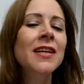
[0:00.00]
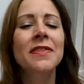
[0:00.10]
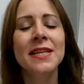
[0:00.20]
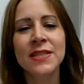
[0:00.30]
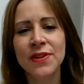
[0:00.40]

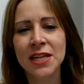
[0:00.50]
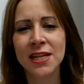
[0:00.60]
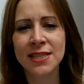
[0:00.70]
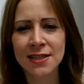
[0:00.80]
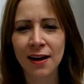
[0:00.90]
This video
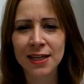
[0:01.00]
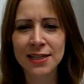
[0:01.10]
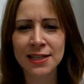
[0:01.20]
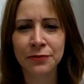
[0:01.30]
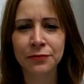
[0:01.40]
is slightly
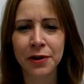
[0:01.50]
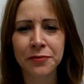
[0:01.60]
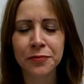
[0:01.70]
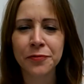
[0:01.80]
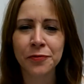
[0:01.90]

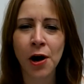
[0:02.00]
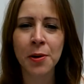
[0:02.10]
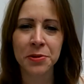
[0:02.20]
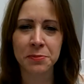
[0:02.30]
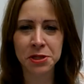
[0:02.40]
different
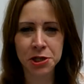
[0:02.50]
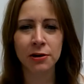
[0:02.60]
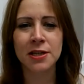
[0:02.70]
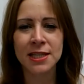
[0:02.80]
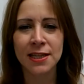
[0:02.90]
from the
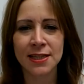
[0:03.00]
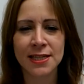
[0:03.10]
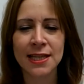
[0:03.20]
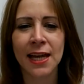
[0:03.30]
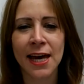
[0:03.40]
majority in
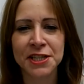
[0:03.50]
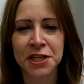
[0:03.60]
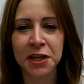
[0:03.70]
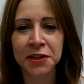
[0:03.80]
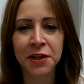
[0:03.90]
this
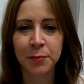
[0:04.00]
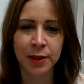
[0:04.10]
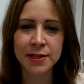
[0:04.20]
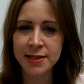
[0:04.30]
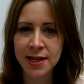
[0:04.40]
collection
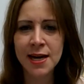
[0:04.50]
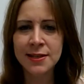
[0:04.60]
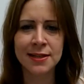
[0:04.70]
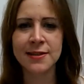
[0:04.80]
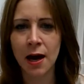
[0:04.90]
because
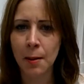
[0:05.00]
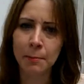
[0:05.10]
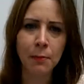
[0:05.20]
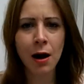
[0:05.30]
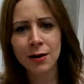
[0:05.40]
this is a
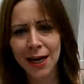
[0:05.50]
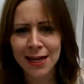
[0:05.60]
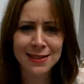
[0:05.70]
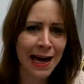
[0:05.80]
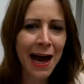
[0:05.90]
mock
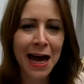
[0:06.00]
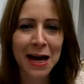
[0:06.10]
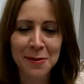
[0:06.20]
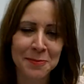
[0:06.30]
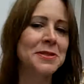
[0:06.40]

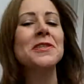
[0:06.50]
exam.